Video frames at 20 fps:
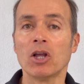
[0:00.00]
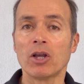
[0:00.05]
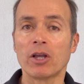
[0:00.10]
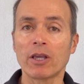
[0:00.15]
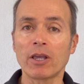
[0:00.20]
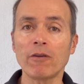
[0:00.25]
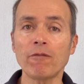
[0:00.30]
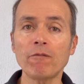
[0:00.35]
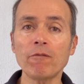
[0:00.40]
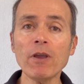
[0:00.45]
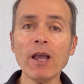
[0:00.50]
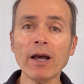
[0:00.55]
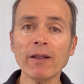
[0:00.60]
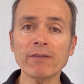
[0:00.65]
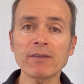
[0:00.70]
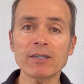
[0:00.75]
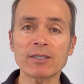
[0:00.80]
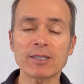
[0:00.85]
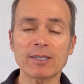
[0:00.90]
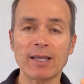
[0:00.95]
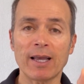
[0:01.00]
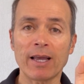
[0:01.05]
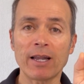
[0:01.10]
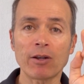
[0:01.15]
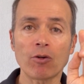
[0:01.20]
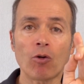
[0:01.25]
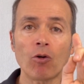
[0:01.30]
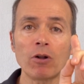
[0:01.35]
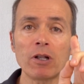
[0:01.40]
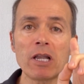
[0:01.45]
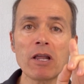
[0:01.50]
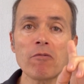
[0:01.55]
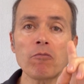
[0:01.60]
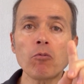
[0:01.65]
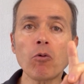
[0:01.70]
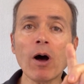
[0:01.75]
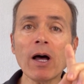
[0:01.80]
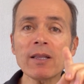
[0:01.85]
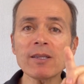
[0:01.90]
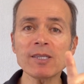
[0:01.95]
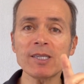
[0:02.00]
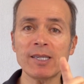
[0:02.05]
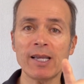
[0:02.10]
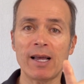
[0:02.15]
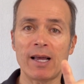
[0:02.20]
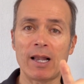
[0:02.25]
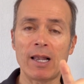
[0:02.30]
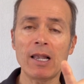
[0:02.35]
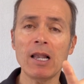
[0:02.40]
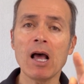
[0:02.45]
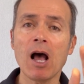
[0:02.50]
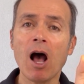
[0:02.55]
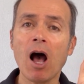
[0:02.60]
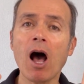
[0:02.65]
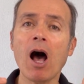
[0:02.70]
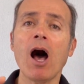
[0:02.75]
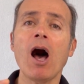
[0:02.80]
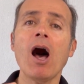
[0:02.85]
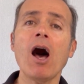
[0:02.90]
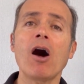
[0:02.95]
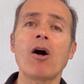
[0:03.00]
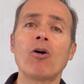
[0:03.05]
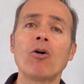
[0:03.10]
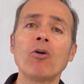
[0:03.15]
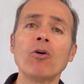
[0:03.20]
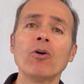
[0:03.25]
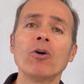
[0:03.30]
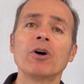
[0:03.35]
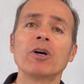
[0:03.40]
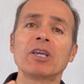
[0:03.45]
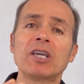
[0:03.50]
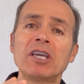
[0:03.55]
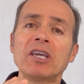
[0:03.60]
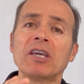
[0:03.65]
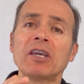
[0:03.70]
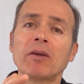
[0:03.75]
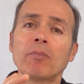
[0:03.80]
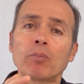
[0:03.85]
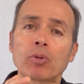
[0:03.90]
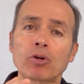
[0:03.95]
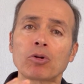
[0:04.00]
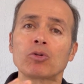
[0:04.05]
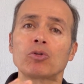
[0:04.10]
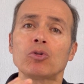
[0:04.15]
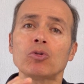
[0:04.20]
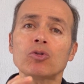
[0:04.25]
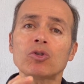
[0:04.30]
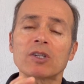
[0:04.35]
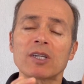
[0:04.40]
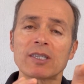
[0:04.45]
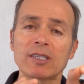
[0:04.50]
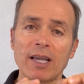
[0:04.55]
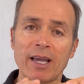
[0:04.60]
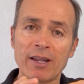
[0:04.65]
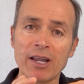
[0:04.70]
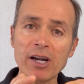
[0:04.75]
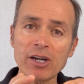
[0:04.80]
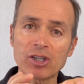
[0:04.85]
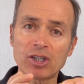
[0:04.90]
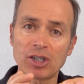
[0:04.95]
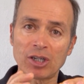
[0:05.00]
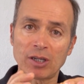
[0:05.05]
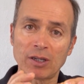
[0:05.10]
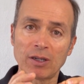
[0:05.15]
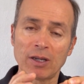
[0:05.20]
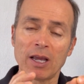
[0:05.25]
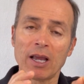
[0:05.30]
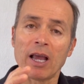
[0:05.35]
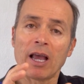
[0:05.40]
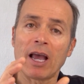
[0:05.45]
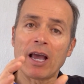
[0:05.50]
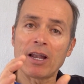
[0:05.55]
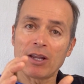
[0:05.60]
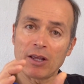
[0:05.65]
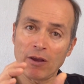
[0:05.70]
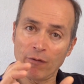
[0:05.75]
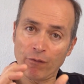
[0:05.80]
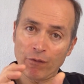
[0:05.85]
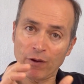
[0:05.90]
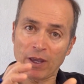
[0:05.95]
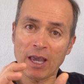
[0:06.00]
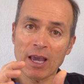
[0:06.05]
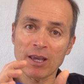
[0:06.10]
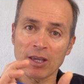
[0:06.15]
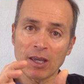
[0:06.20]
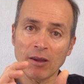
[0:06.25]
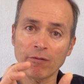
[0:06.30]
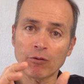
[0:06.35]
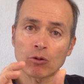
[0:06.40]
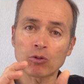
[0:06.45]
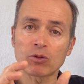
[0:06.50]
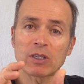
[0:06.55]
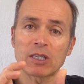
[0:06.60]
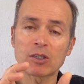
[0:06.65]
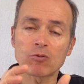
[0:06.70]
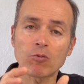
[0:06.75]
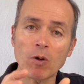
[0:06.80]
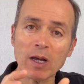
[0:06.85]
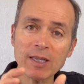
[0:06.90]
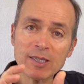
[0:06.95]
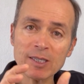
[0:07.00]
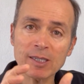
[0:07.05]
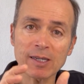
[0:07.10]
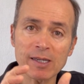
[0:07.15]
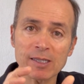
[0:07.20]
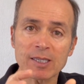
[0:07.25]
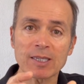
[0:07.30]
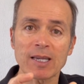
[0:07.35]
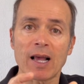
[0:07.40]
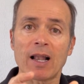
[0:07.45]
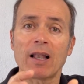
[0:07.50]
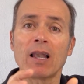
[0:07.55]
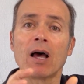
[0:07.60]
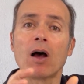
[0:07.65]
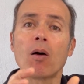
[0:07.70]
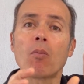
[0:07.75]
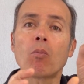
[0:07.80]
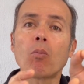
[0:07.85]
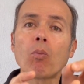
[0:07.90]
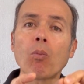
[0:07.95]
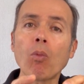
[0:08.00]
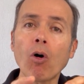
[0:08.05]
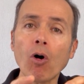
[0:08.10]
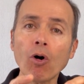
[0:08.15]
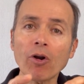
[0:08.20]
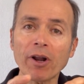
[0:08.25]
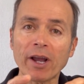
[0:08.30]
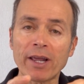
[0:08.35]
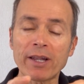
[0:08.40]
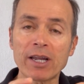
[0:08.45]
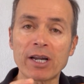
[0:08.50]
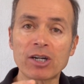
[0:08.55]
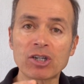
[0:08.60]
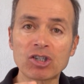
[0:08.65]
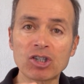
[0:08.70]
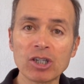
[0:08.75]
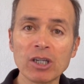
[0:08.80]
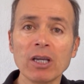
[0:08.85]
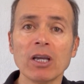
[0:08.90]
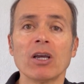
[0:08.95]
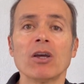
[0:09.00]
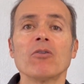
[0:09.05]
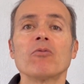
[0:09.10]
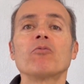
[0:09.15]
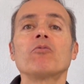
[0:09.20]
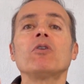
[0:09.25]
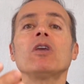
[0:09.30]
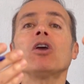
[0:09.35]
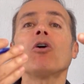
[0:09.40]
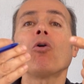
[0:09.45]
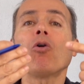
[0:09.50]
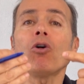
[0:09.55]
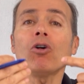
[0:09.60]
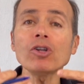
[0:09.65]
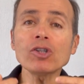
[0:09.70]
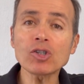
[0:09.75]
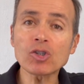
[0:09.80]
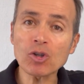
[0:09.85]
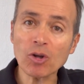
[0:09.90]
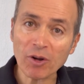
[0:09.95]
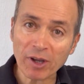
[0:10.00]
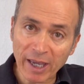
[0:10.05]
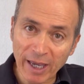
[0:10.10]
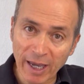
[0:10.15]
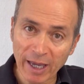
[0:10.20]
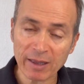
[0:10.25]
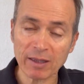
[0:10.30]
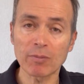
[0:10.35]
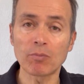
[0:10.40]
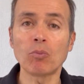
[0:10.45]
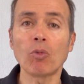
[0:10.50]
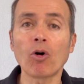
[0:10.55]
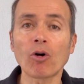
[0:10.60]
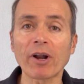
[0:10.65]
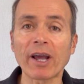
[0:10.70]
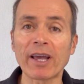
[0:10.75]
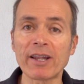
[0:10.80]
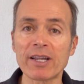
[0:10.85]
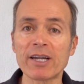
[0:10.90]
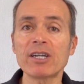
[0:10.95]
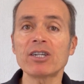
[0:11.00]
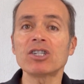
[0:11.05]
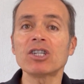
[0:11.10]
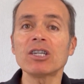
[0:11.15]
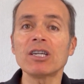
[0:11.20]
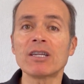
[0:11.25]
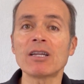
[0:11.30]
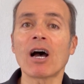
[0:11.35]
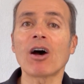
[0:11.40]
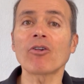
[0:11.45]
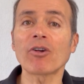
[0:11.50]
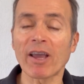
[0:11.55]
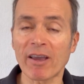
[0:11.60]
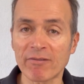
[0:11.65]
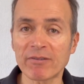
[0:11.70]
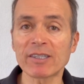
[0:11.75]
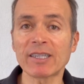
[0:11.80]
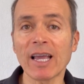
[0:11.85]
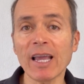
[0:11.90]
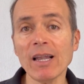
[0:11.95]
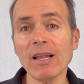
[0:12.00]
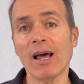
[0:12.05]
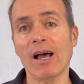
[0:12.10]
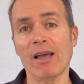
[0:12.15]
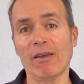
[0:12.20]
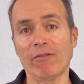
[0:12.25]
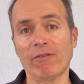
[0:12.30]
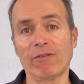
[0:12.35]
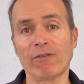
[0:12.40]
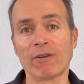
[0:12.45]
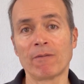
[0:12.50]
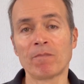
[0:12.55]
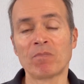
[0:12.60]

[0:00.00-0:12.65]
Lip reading: If we understand only one cell, how he produces energy, and if we can give to this one single cell more energy, we also get more energy in our everyday life.